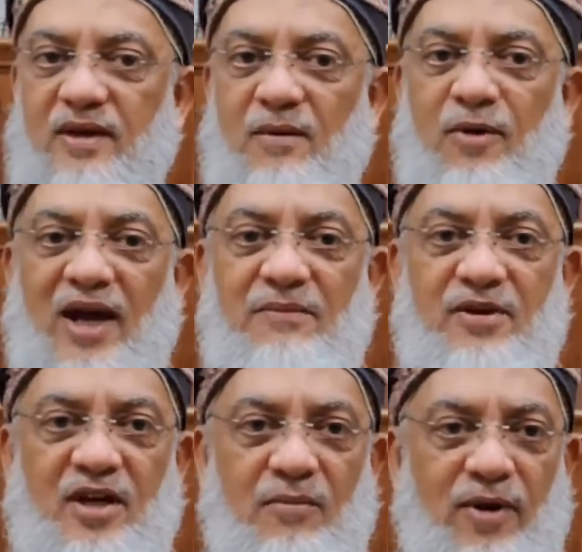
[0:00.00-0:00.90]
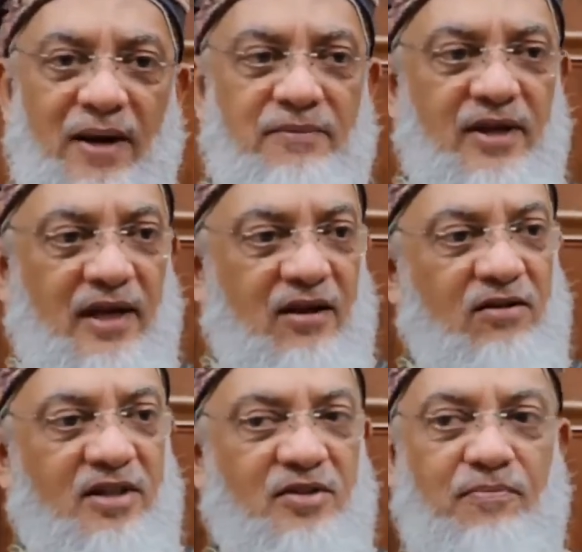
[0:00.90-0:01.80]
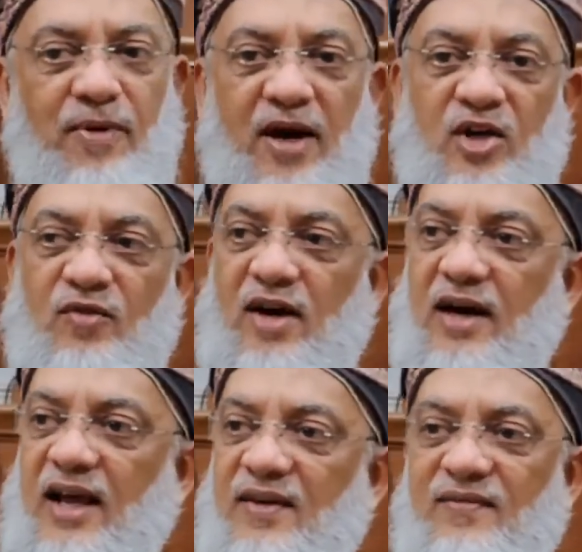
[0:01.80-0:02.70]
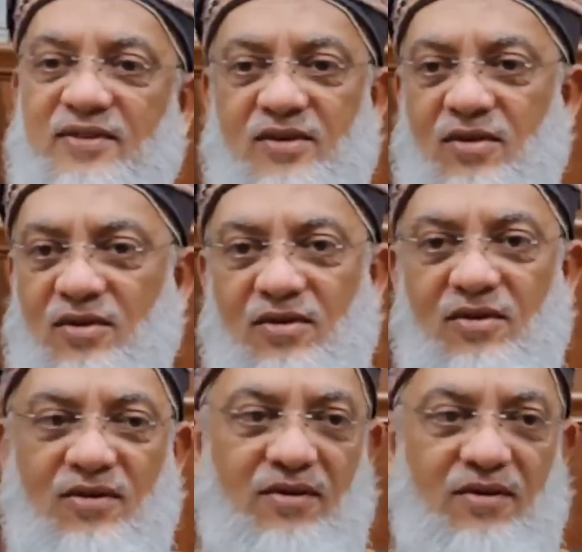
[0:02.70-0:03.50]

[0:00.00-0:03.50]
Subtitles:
A bribe here, a bribe there, this is part of our life. It's no.